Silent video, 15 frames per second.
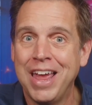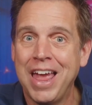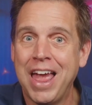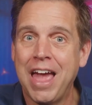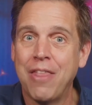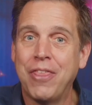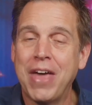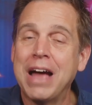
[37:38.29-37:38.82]

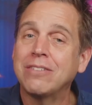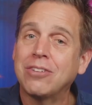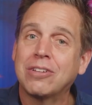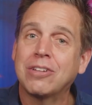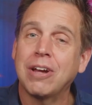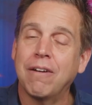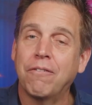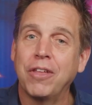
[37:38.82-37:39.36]
And that's a
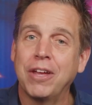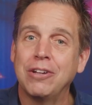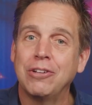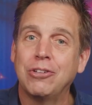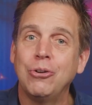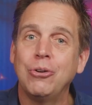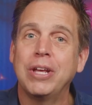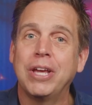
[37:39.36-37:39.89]
tough thing
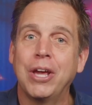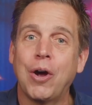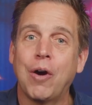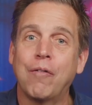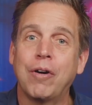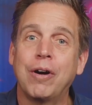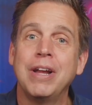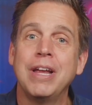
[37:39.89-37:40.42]
too to get
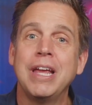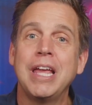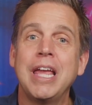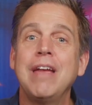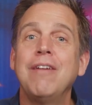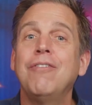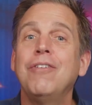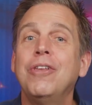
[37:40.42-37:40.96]
over,
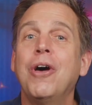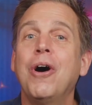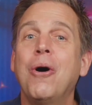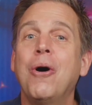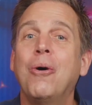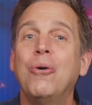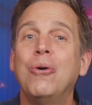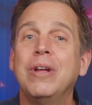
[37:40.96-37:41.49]
even
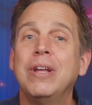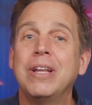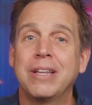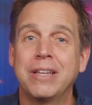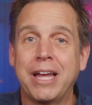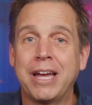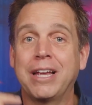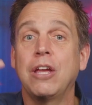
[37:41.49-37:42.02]
though,
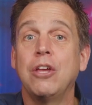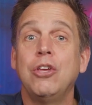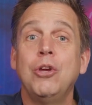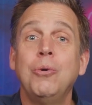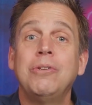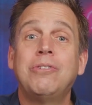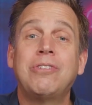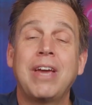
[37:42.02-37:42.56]
like you
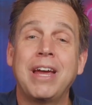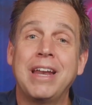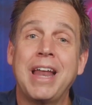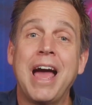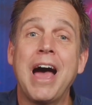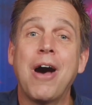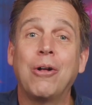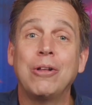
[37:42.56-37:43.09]
would say
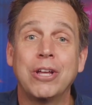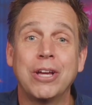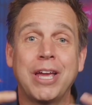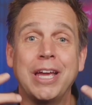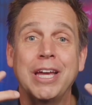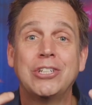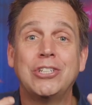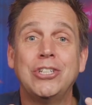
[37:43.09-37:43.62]
now,
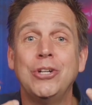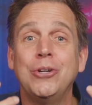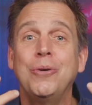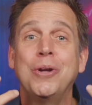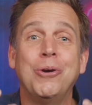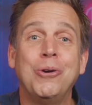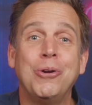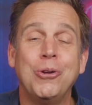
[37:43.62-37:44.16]
looking at you
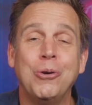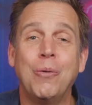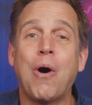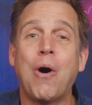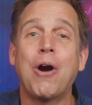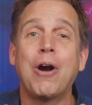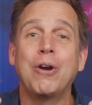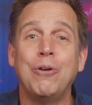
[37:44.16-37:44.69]
and who you
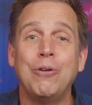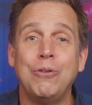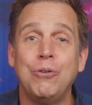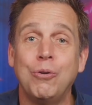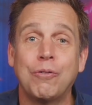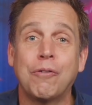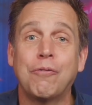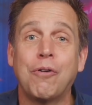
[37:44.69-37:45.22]
are and who
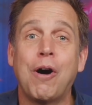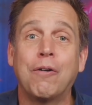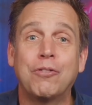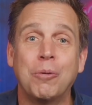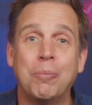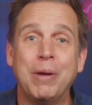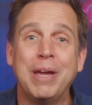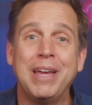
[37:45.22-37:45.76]
you've evolved to
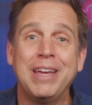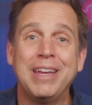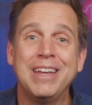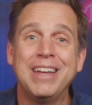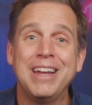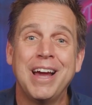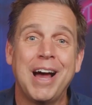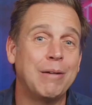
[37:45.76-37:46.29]
be,
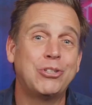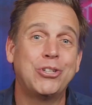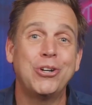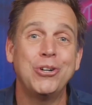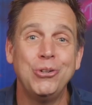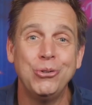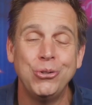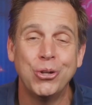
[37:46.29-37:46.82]
I'm sure
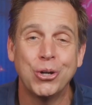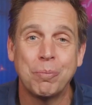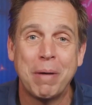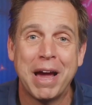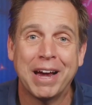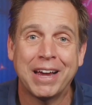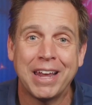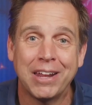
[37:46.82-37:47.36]
you look
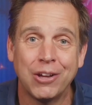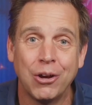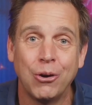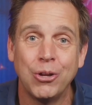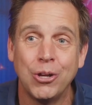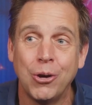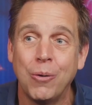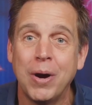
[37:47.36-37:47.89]
back at it and go,
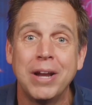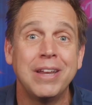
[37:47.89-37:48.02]
you know what?